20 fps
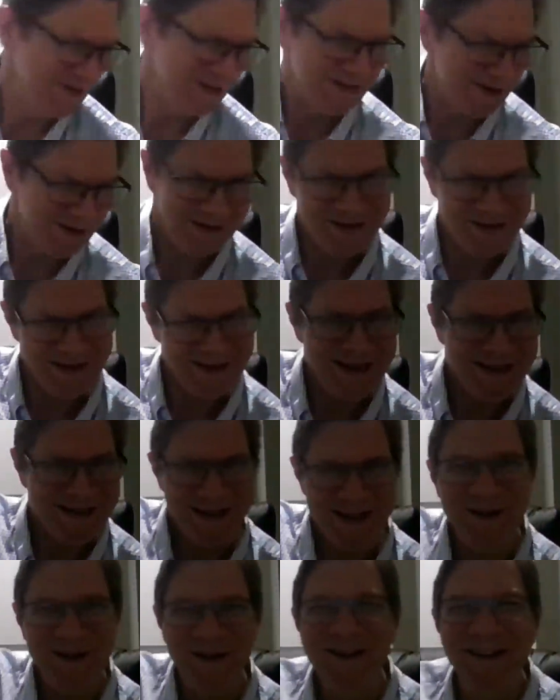talking to each
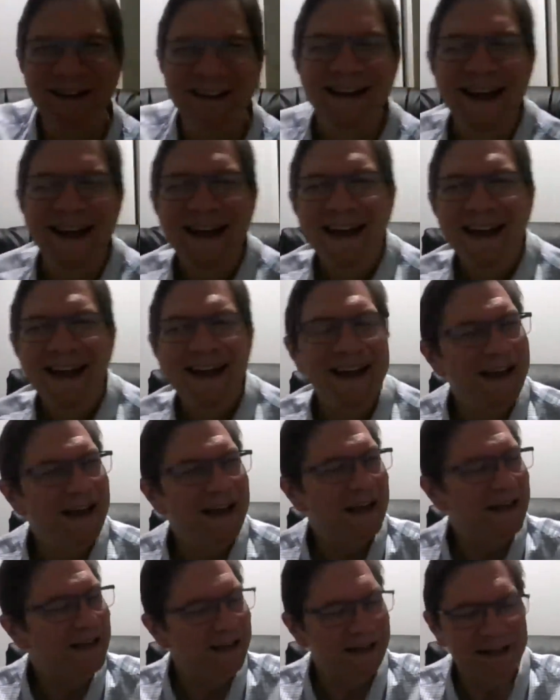other and
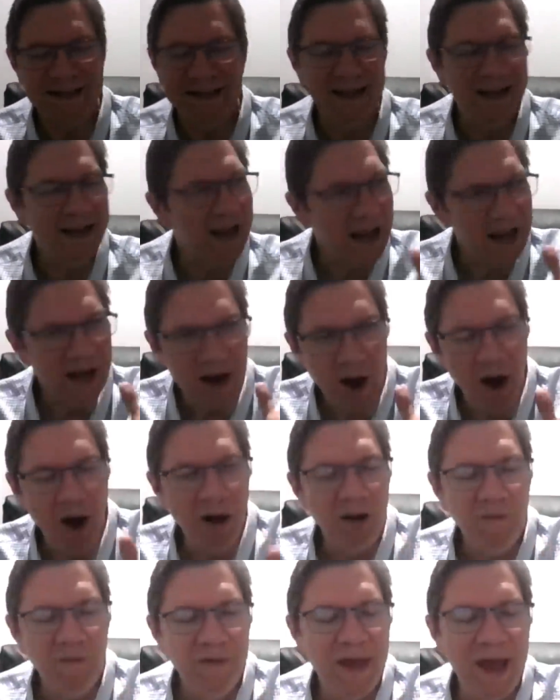and uh, and, and
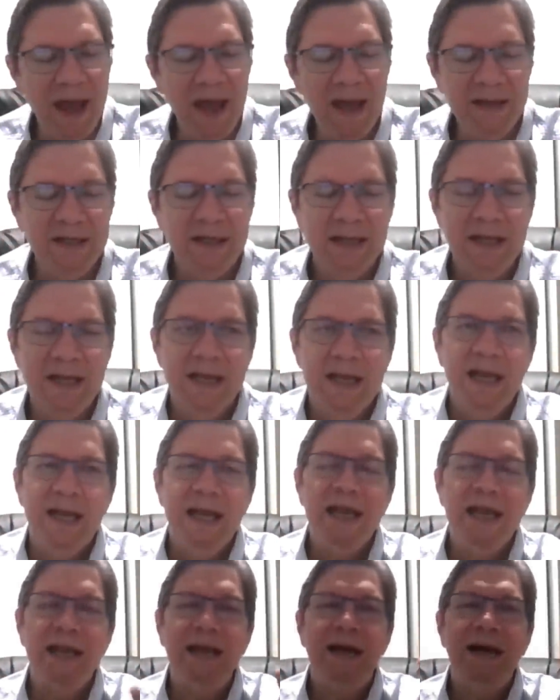all of that.
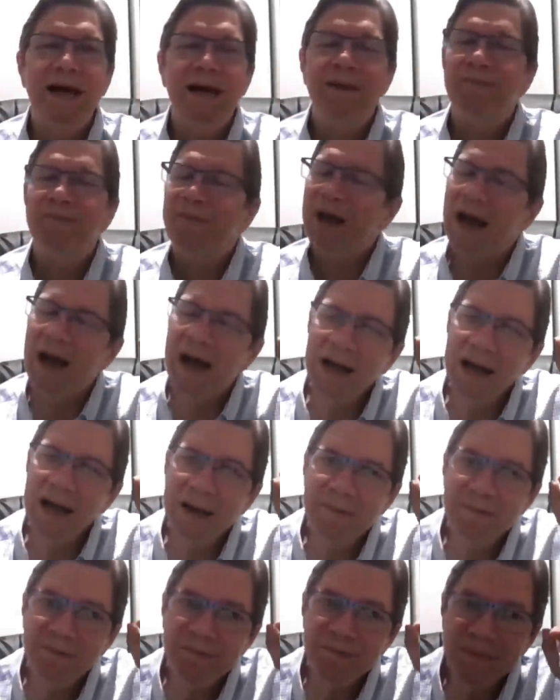And
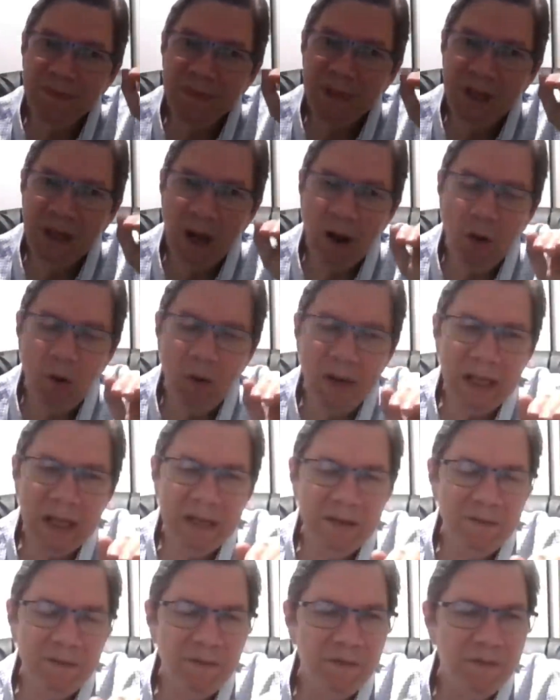I'm
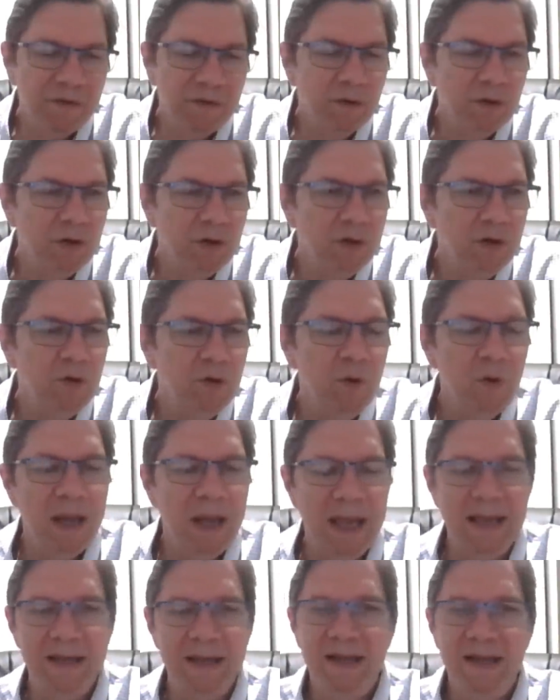going through,
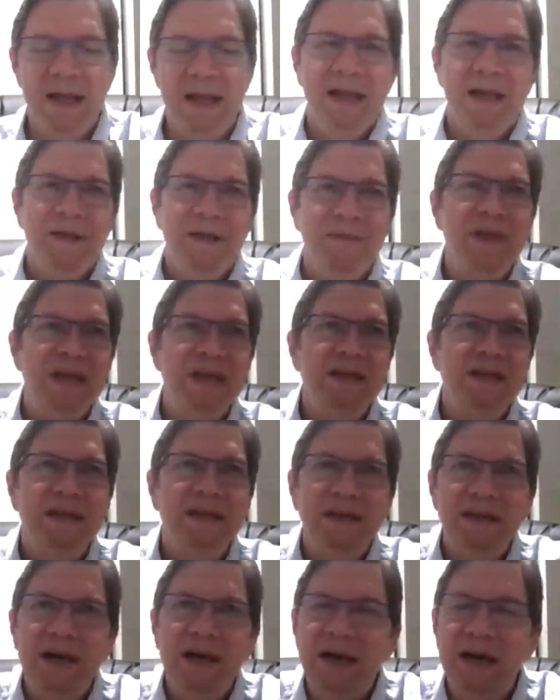and
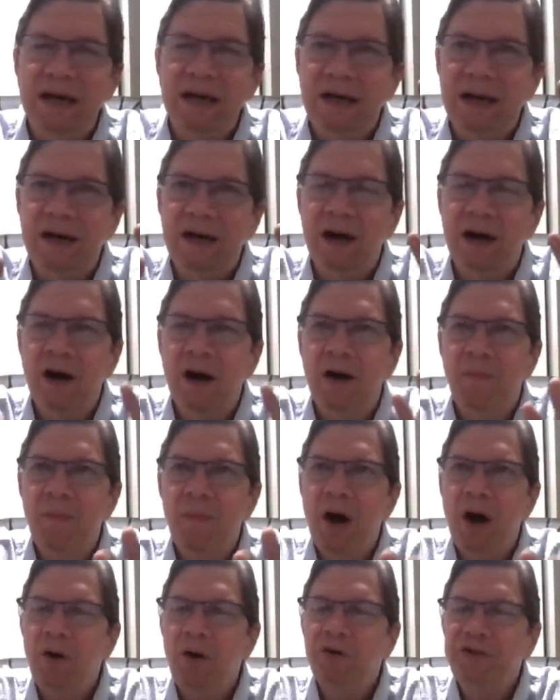then uh,
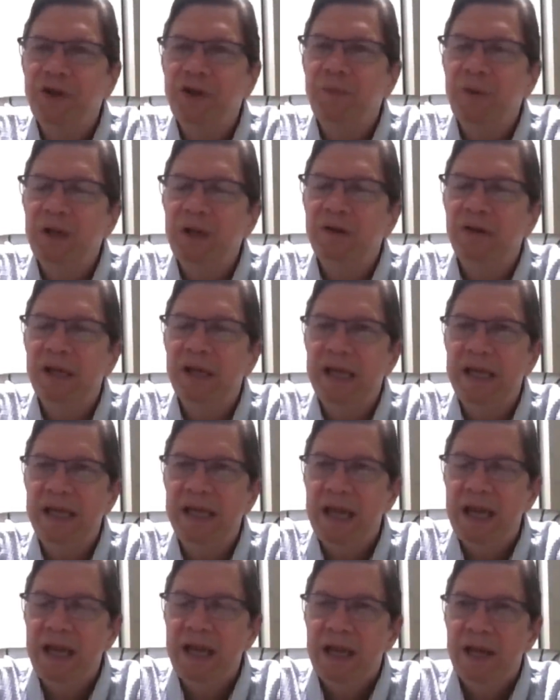
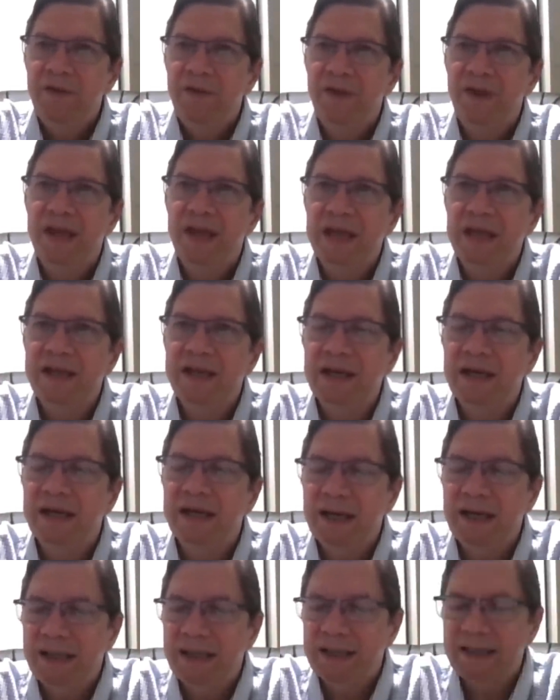ultimately, then
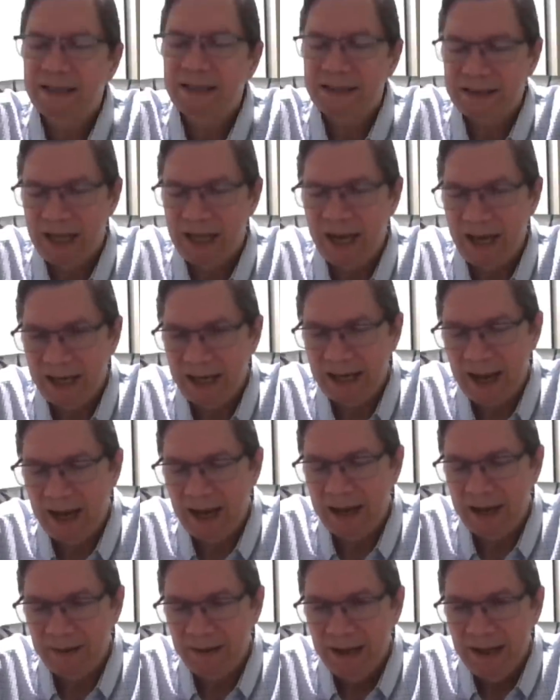uh, I,
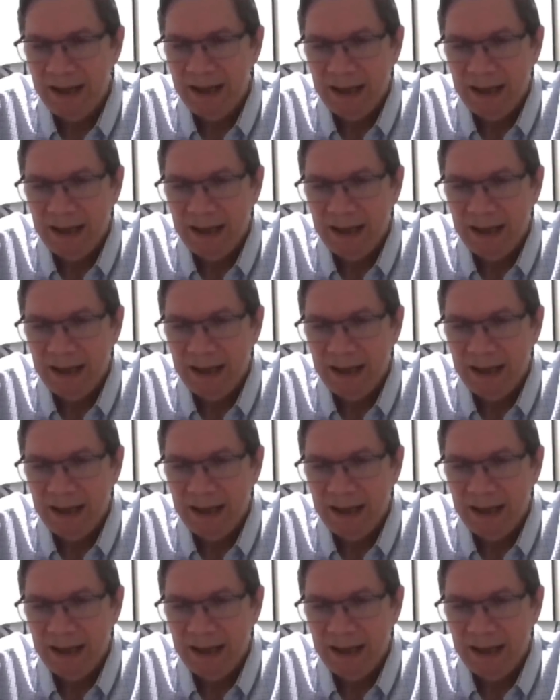I